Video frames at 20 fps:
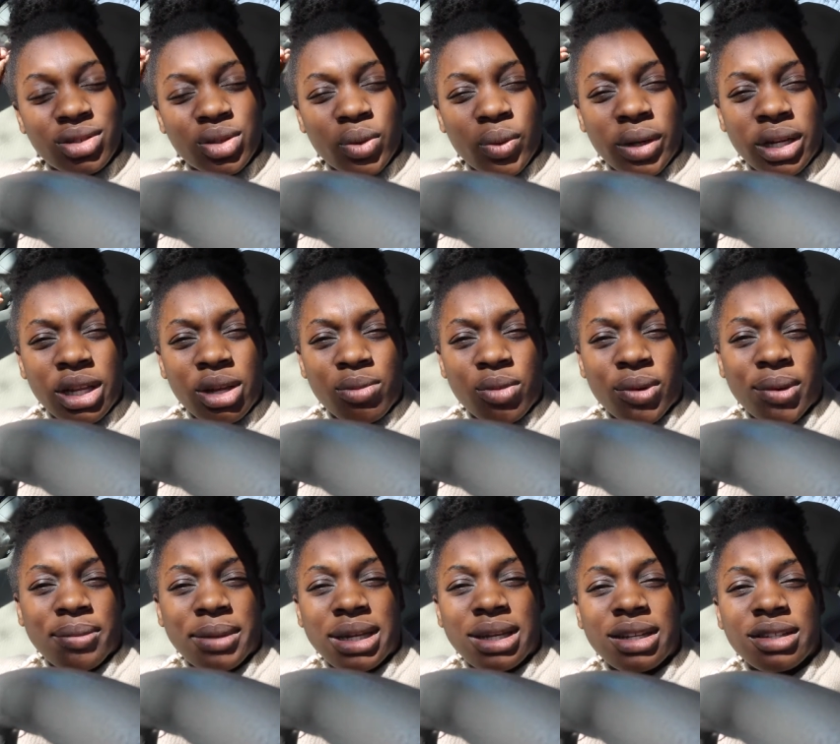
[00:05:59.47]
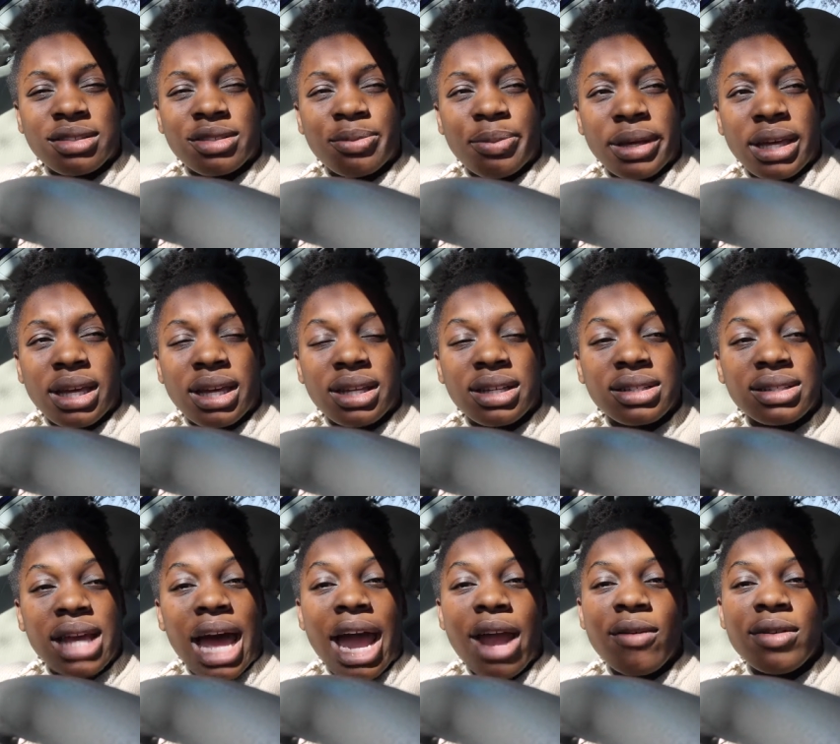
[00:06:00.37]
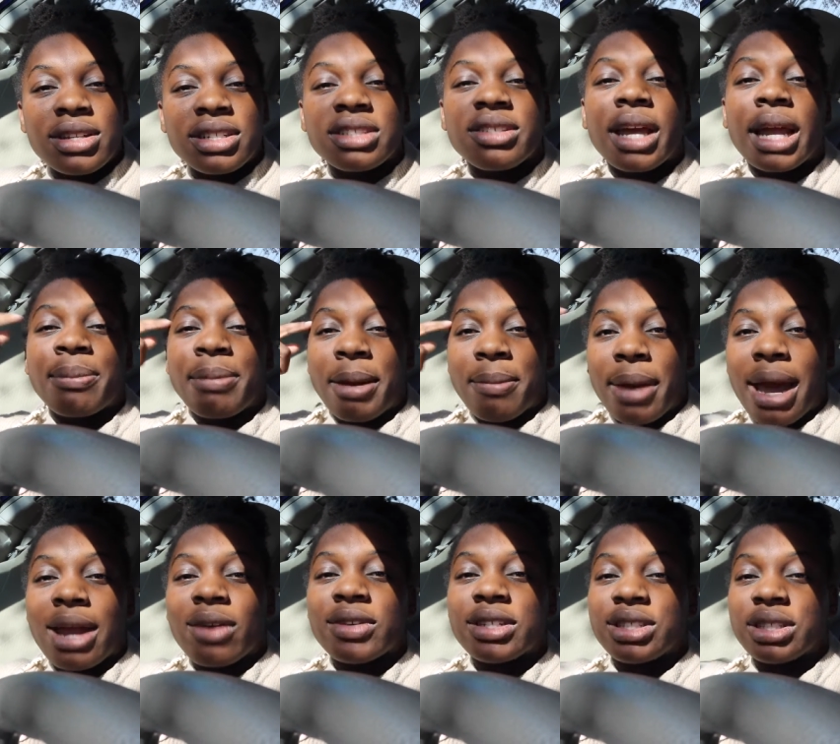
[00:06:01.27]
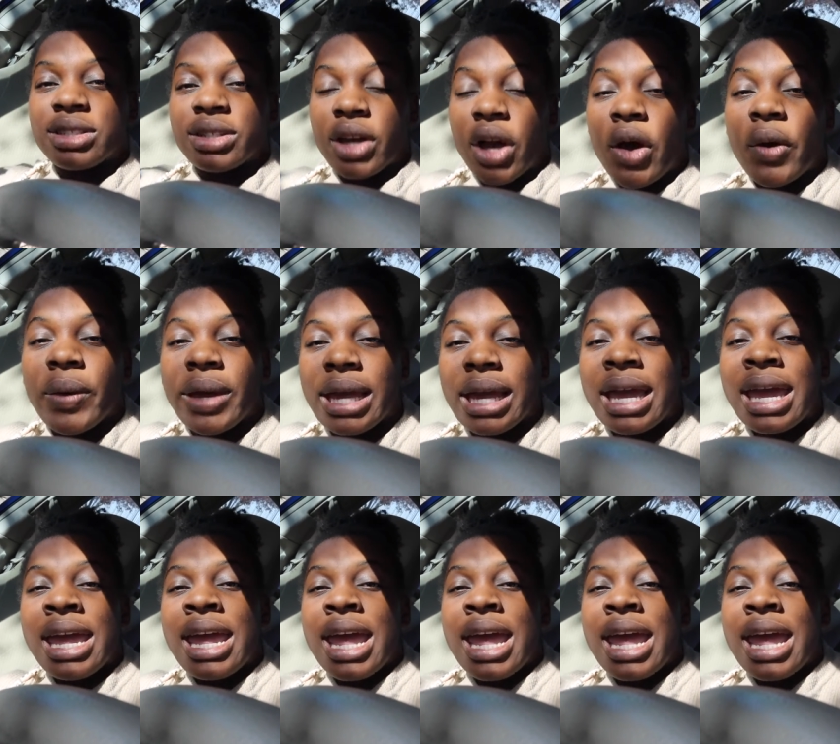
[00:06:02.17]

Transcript: 20 more minutes because I was just like my mind was just going